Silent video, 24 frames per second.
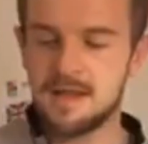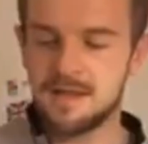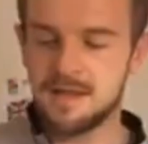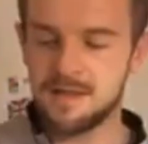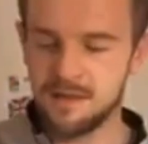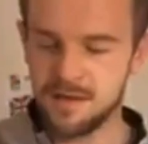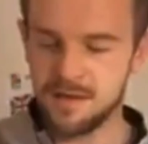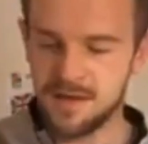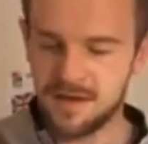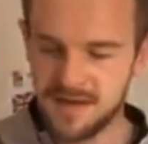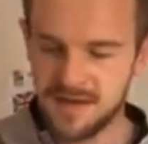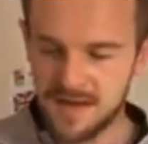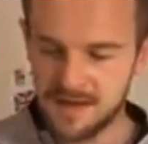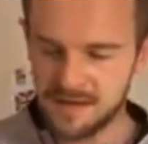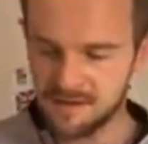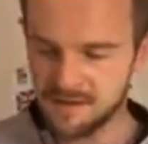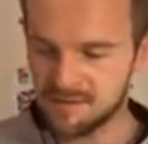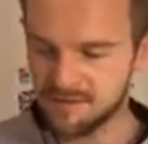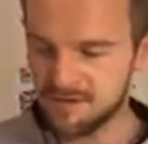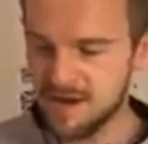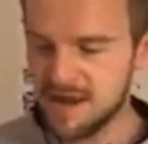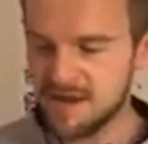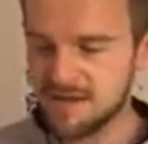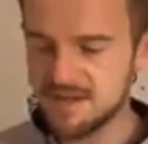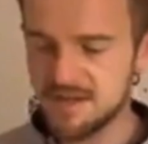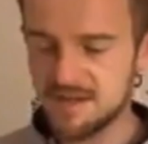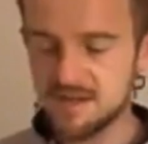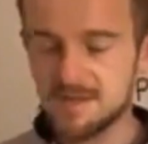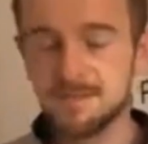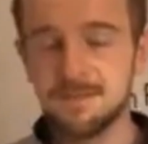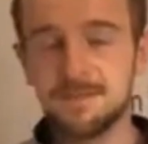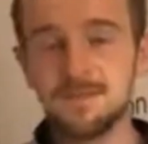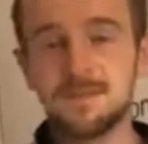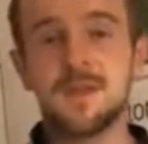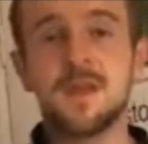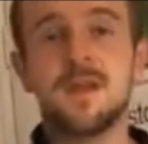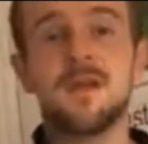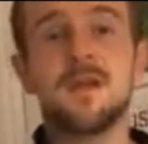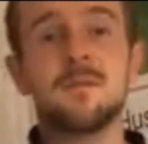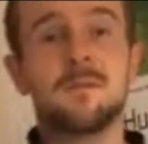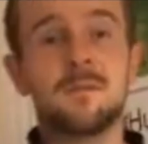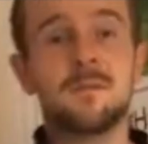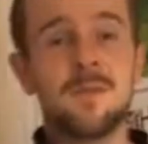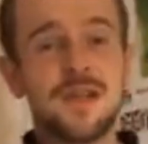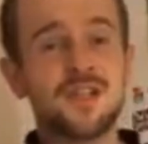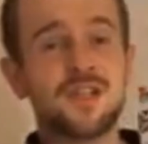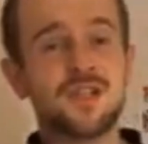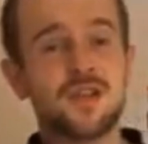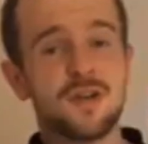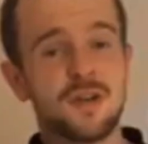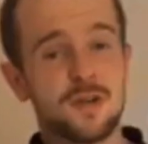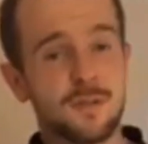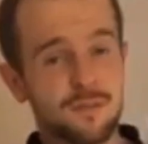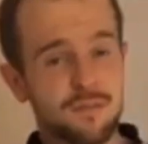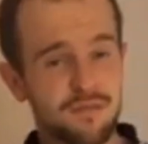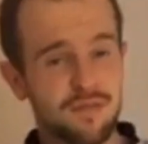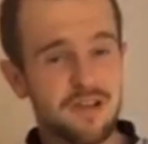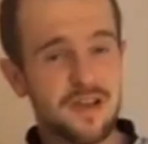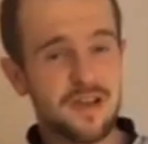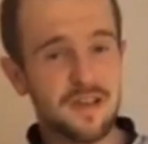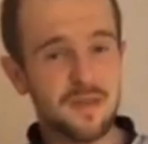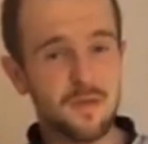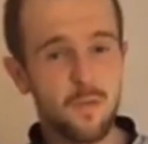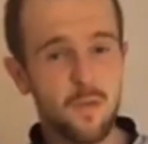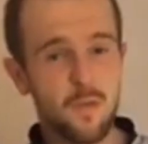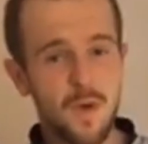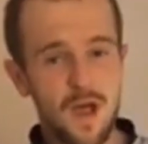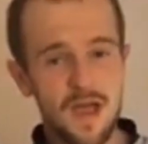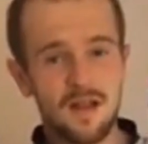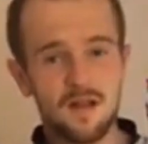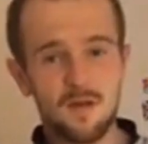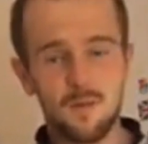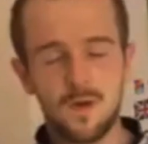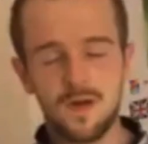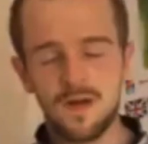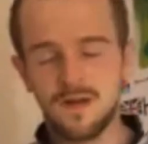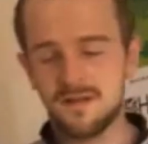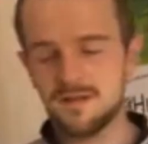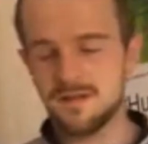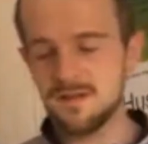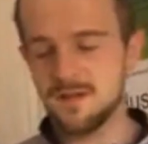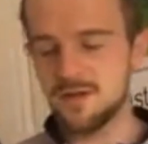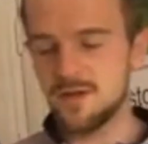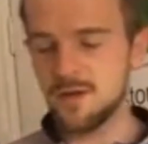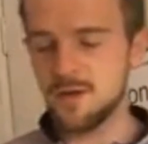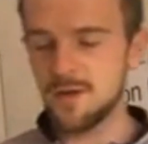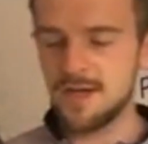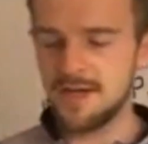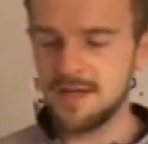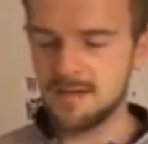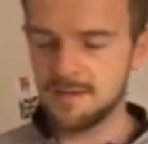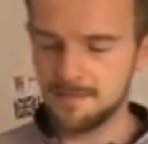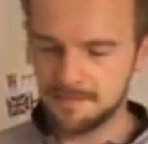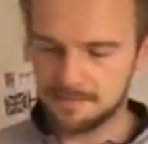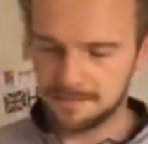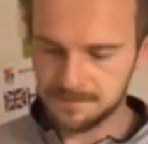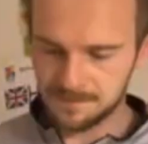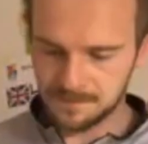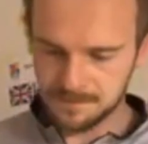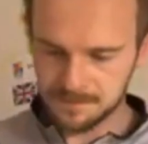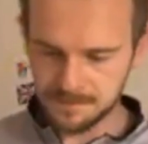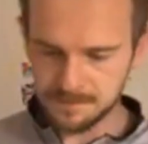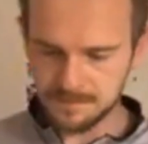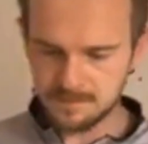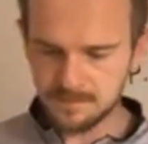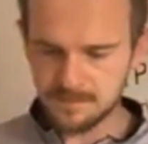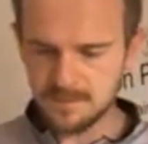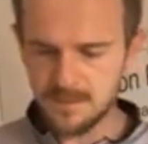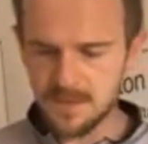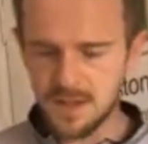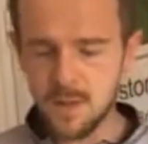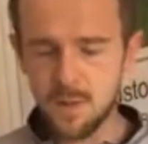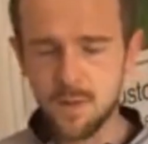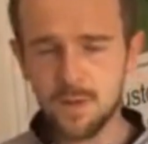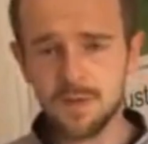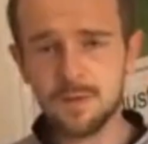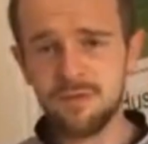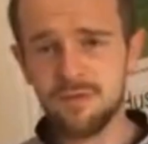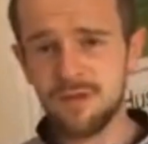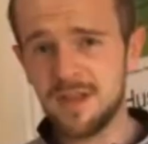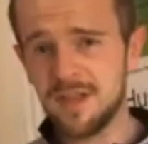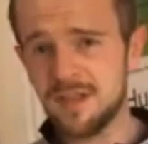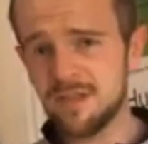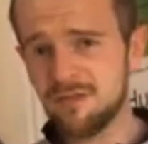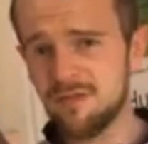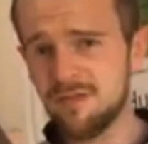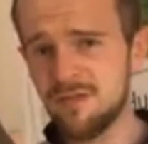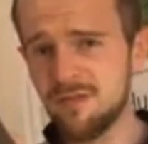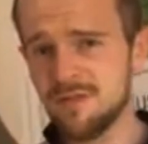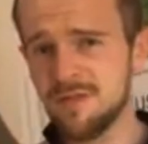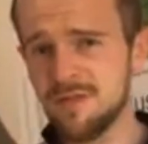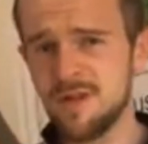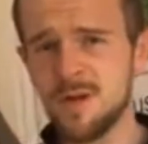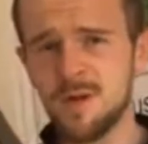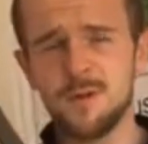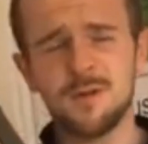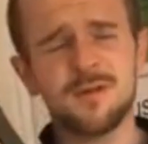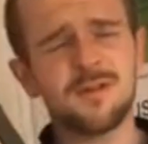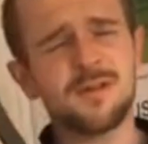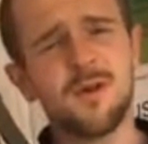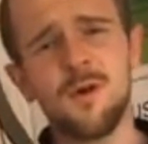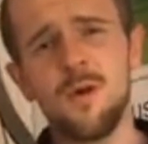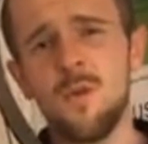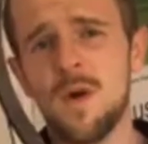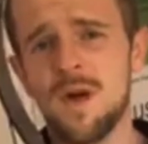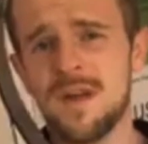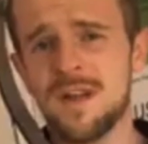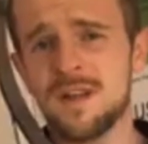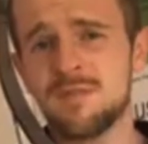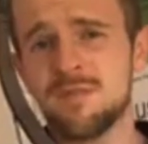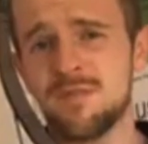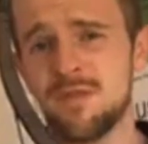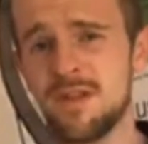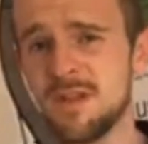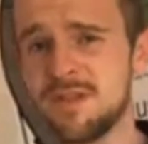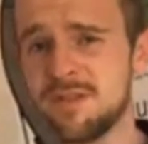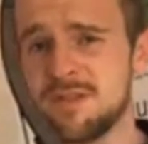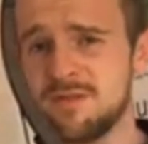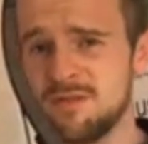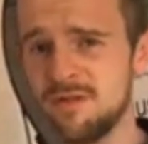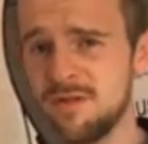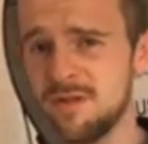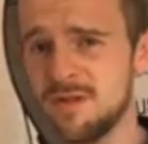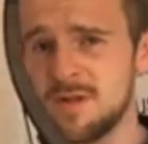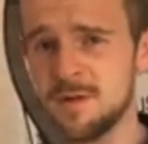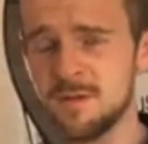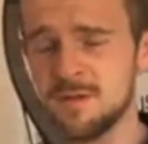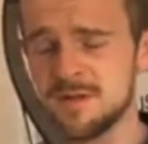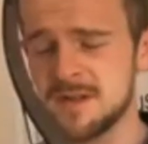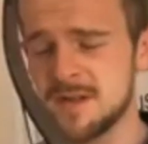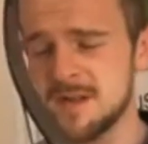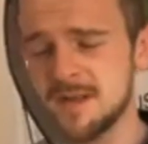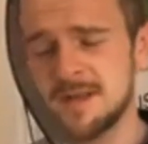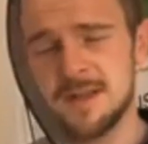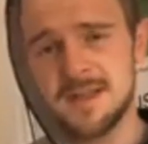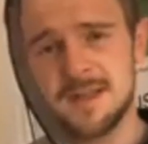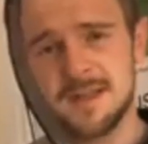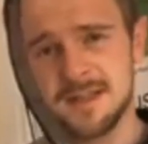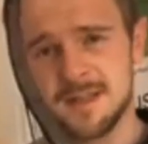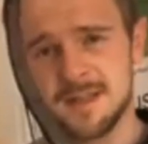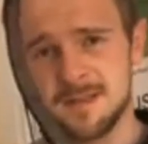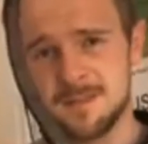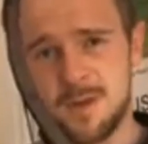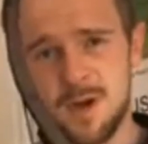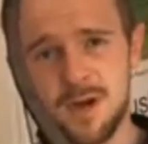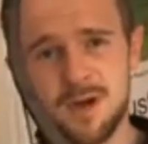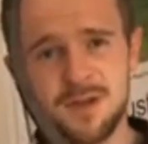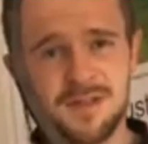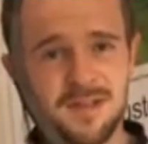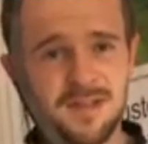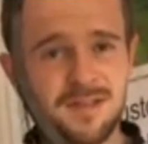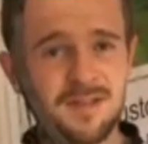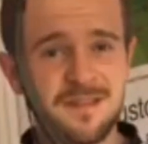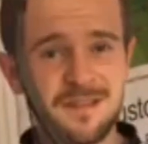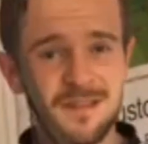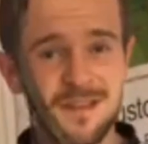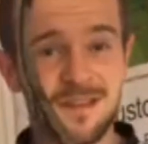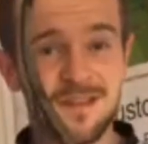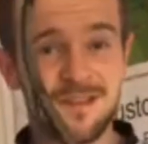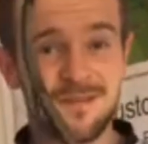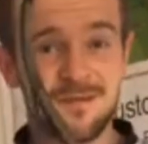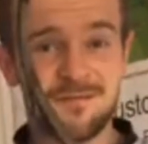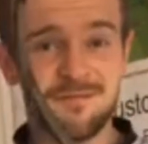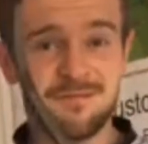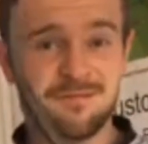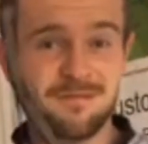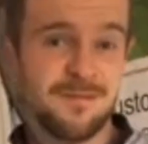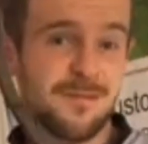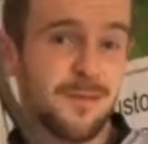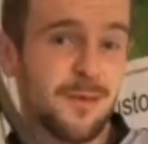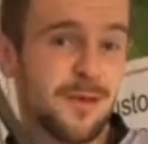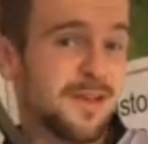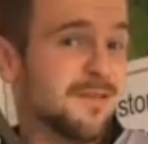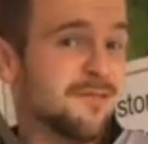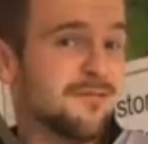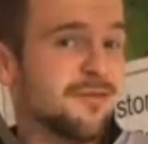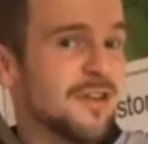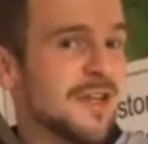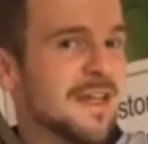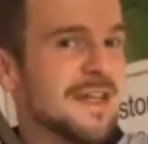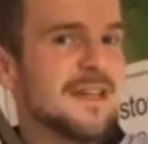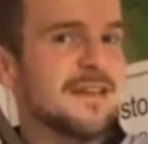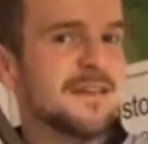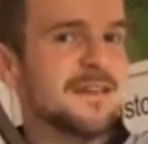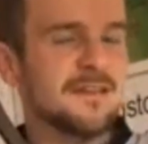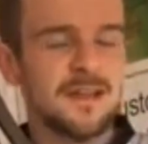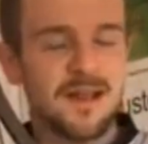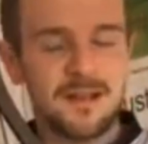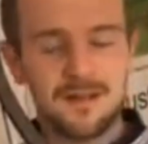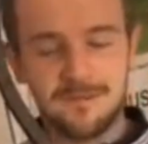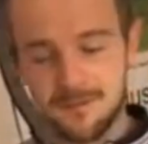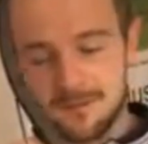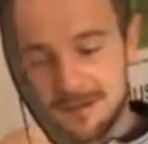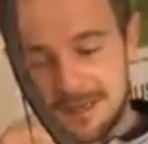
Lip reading: then 30 seconds rest. Make sure to breathe well whilst you're doing it. You want to breathe through your nose. Always breathe through your nose. The mouth is well, it's really designed